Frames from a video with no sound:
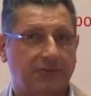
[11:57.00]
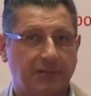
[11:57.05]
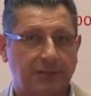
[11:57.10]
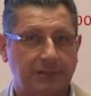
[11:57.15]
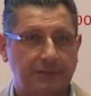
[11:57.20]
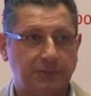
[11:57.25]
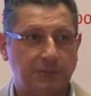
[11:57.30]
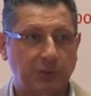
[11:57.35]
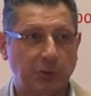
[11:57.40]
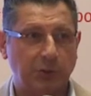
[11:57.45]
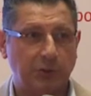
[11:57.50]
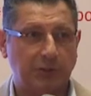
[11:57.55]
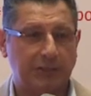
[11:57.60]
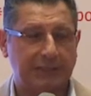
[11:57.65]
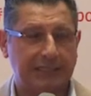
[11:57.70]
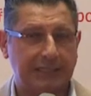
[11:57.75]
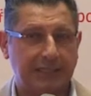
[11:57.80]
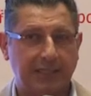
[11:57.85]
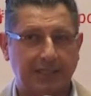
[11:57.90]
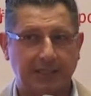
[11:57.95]
um, you know,
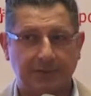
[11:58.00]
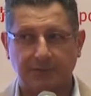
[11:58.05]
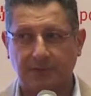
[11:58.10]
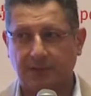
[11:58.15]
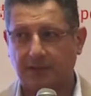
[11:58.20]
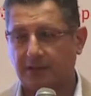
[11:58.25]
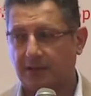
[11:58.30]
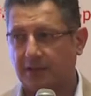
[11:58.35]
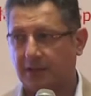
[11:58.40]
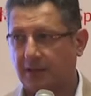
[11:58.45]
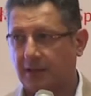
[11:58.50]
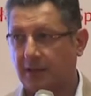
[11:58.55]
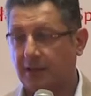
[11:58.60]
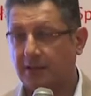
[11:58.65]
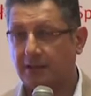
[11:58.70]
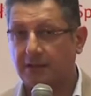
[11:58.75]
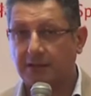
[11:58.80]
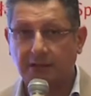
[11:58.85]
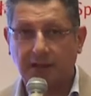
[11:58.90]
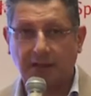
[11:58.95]
um, uh,
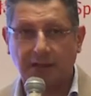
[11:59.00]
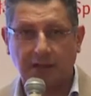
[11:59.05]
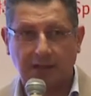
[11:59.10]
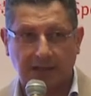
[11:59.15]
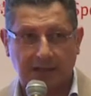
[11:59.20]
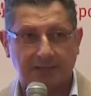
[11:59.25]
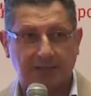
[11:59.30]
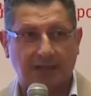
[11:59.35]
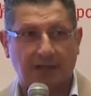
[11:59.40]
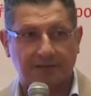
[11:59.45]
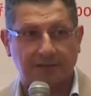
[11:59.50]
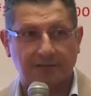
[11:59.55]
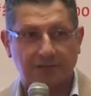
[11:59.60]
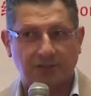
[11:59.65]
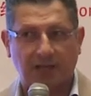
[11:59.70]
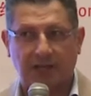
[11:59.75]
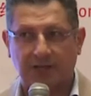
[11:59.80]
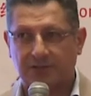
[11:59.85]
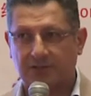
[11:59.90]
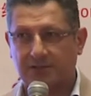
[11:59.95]
exciting
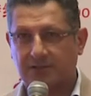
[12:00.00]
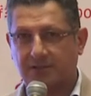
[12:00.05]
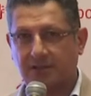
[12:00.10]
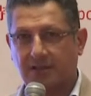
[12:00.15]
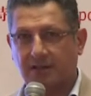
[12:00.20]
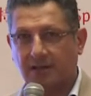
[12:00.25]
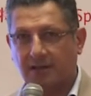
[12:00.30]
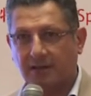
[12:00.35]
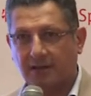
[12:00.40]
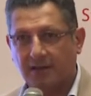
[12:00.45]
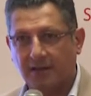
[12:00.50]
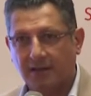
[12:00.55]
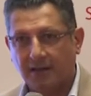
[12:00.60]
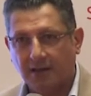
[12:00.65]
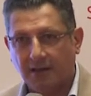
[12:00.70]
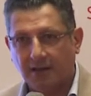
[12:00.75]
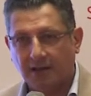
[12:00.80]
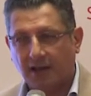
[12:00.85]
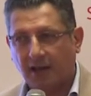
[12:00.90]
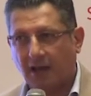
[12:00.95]
changes.
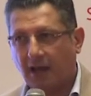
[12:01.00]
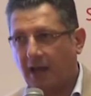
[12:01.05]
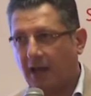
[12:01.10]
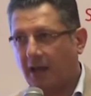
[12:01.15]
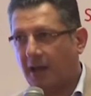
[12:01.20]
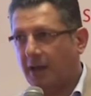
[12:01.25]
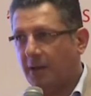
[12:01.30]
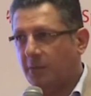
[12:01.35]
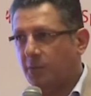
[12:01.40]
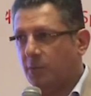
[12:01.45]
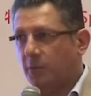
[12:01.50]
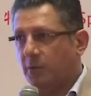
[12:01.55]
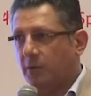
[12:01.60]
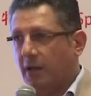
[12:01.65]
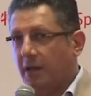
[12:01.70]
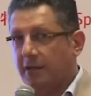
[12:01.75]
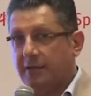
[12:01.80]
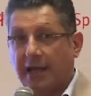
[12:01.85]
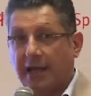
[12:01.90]
Um, it